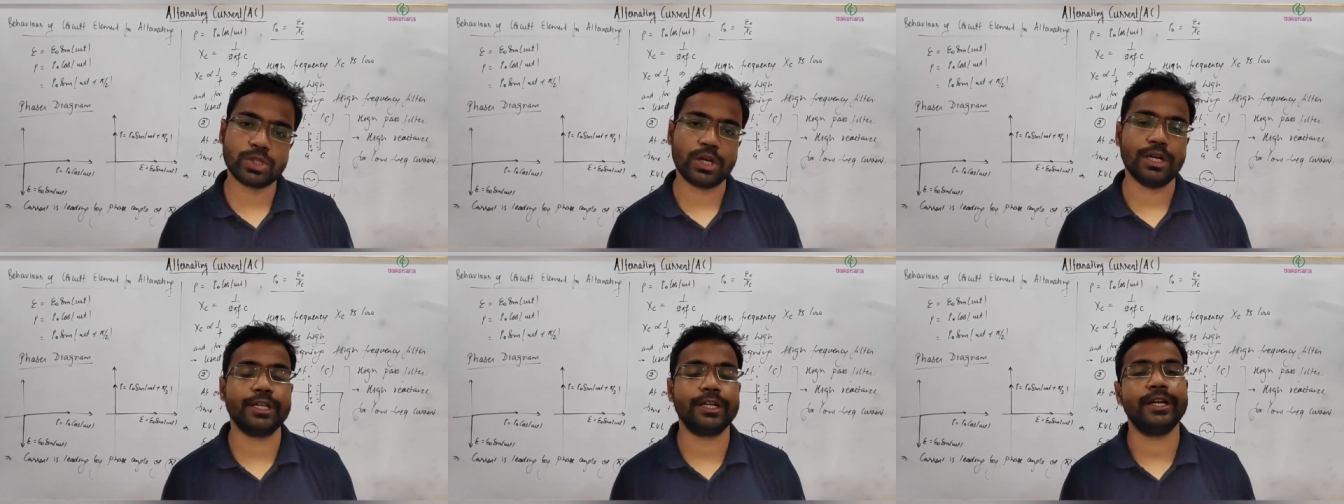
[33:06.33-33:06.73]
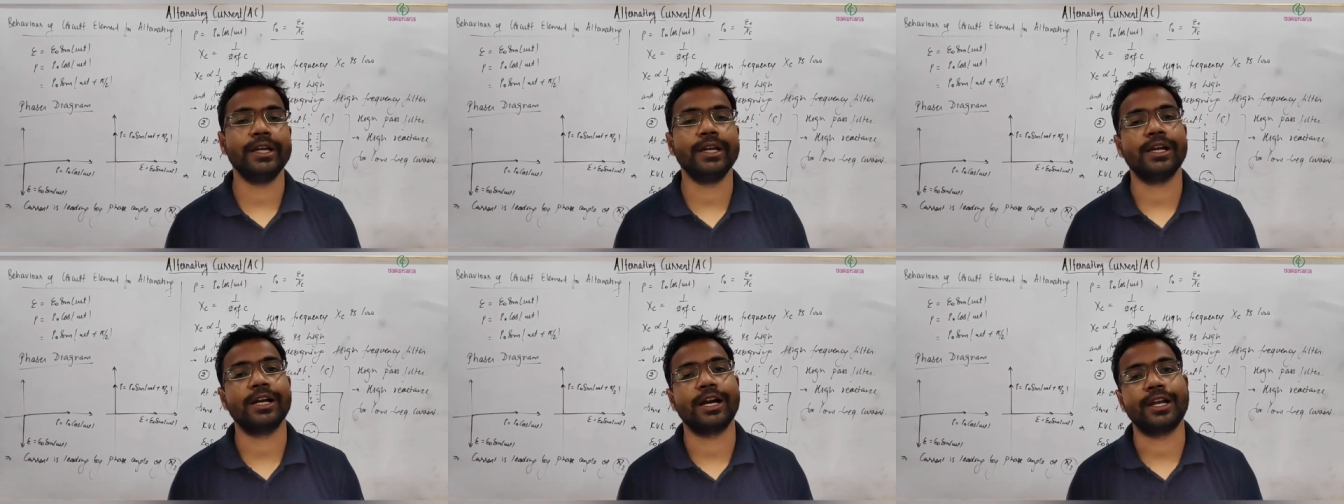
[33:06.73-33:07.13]

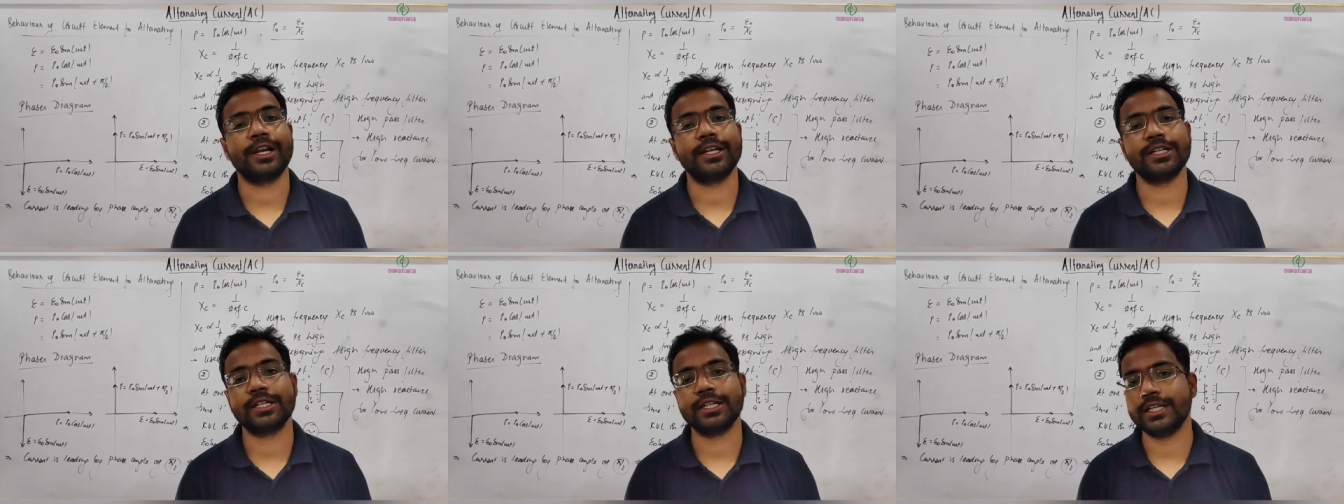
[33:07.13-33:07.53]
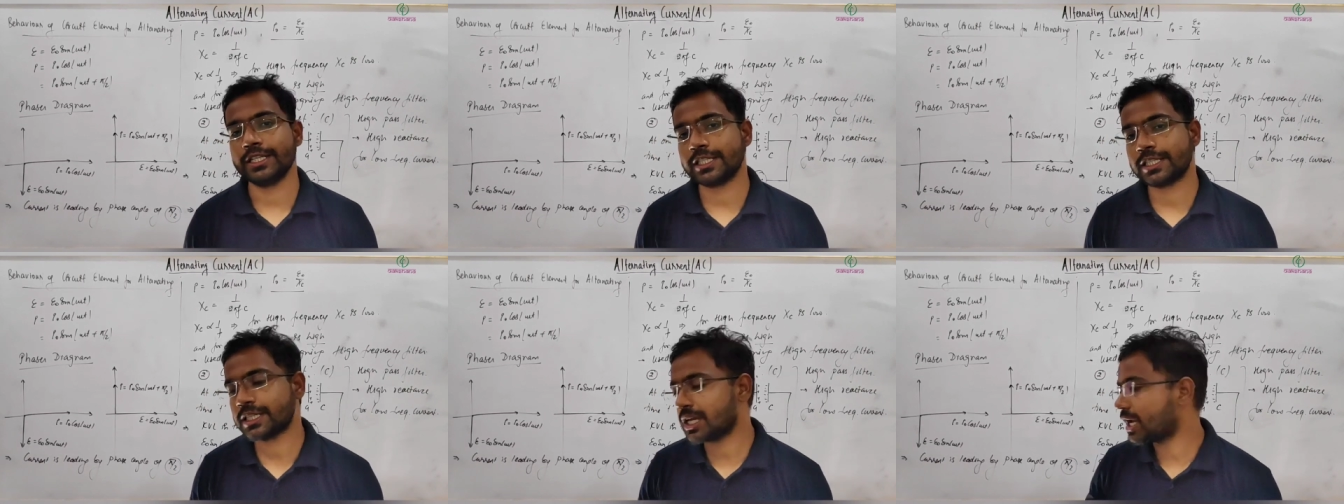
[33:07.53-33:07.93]
alternating current
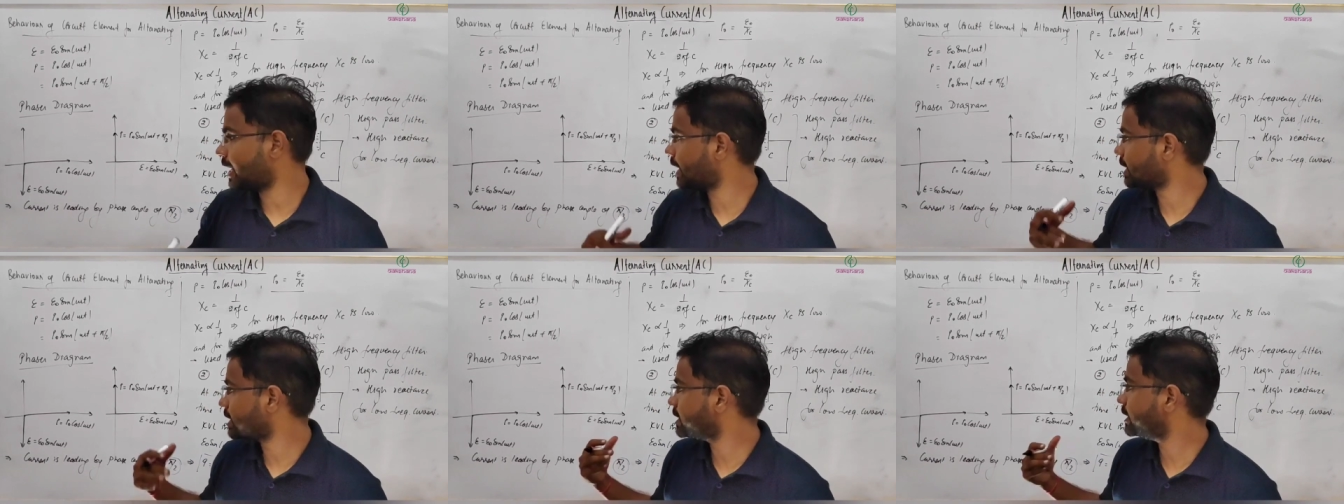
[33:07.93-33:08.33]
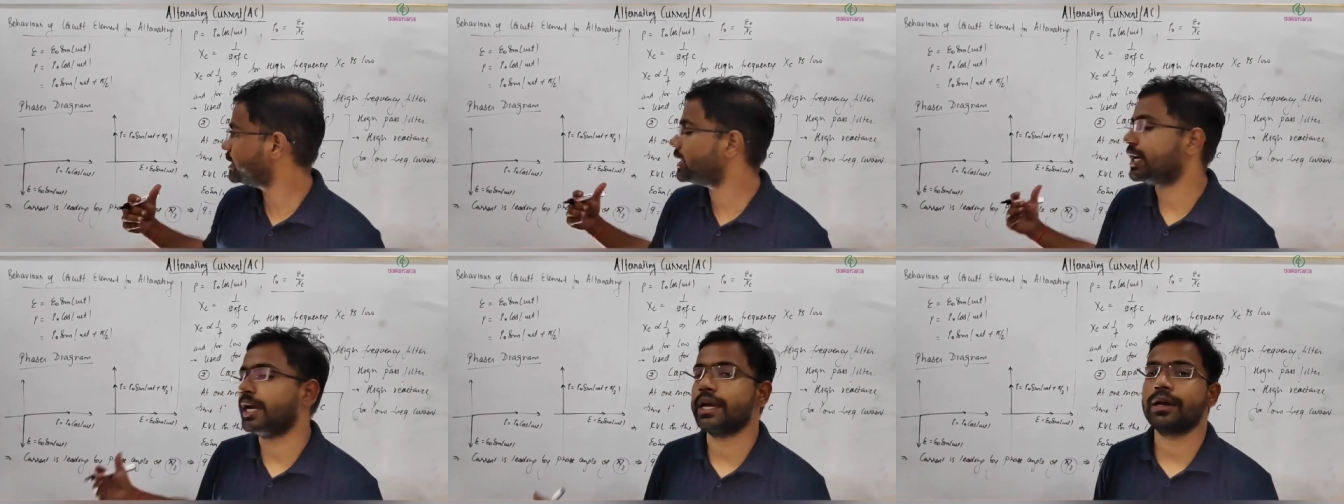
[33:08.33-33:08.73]
is connected
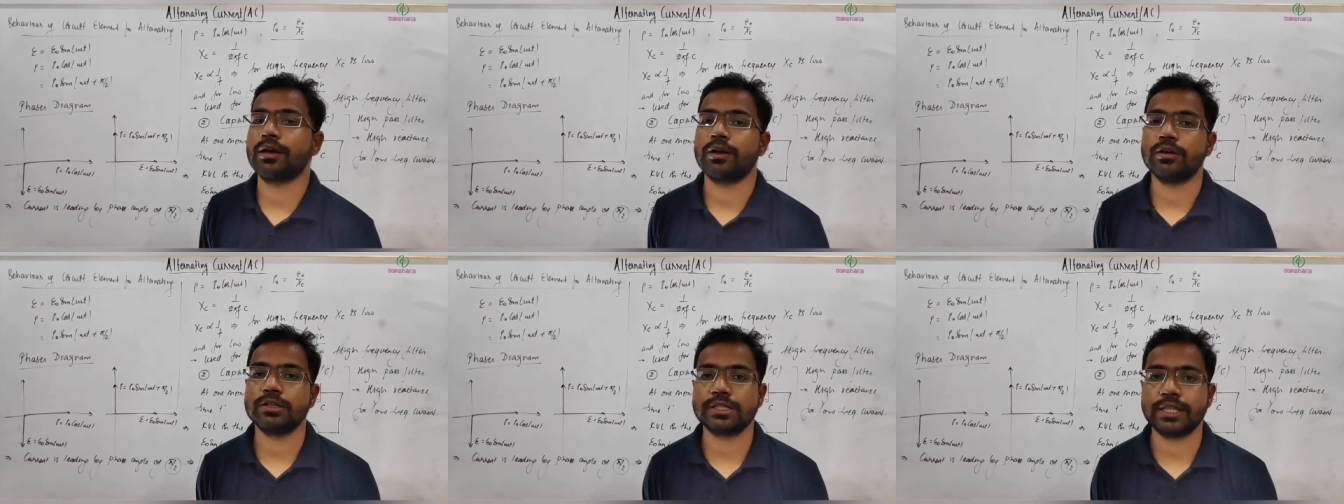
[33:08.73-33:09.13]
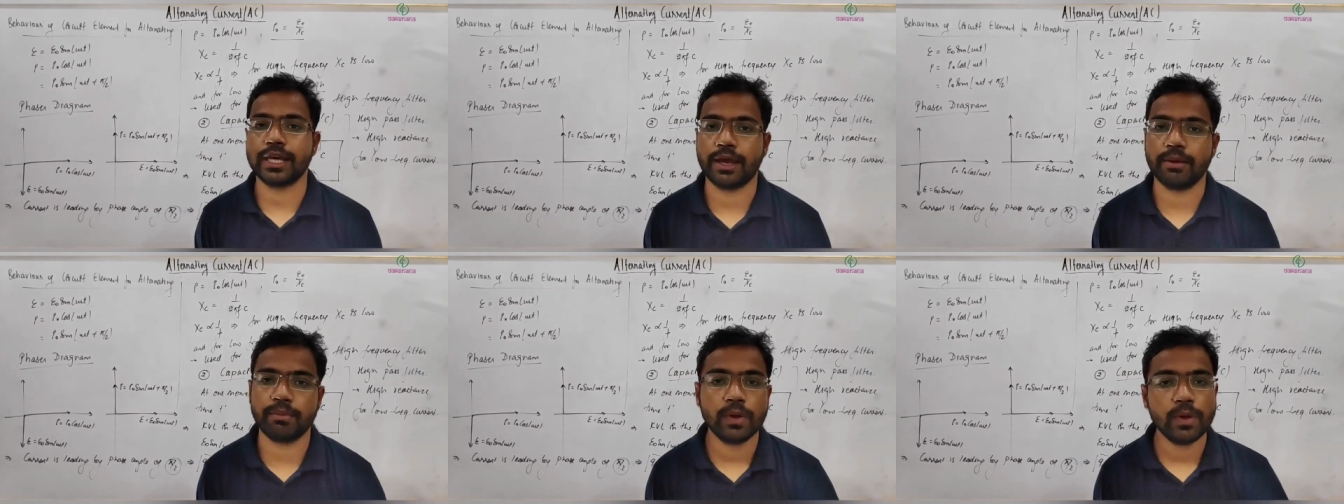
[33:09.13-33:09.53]
across
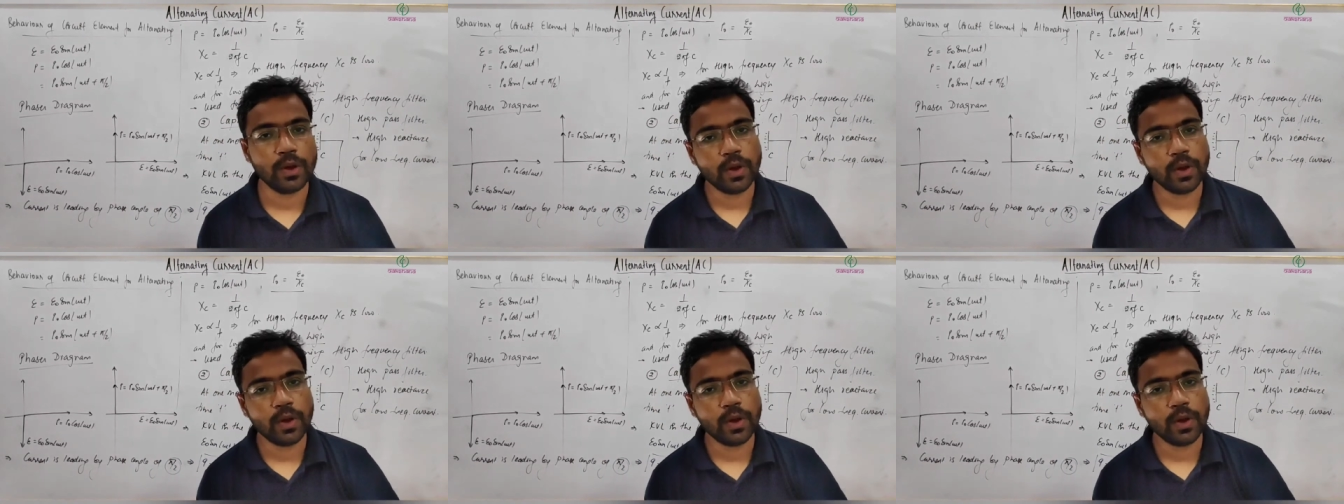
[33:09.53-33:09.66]
them,